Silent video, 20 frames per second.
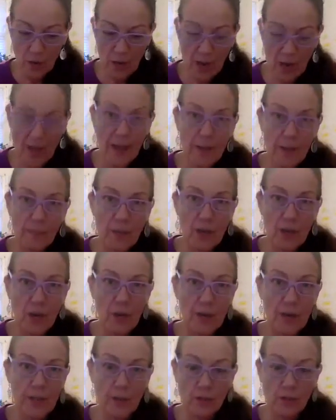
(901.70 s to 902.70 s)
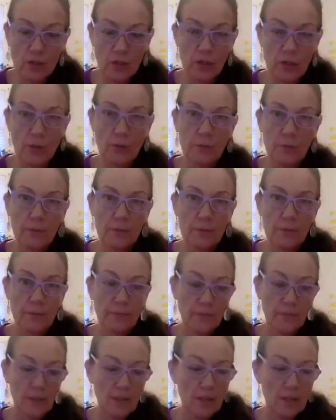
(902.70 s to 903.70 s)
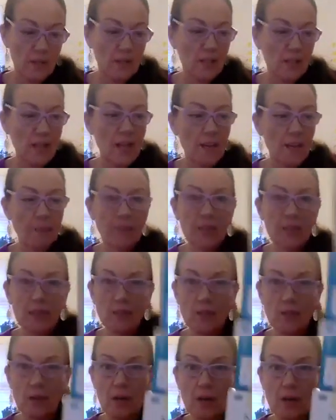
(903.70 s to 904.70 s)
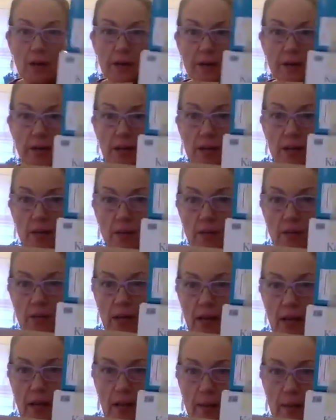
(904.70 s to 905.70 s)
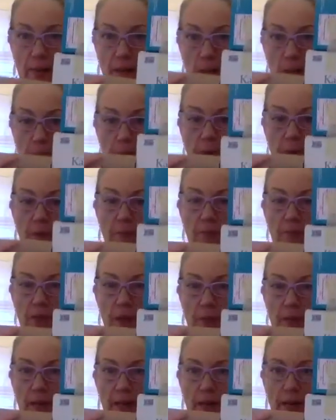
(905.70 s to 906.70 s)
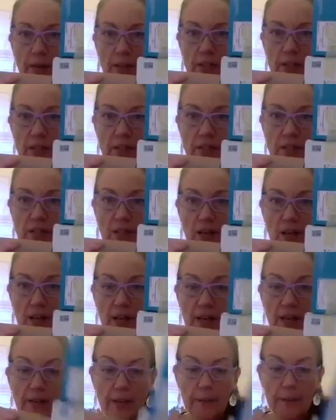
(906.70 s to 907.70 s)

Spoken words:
I am going to tape these on, and I'm going to put them coming out to the side.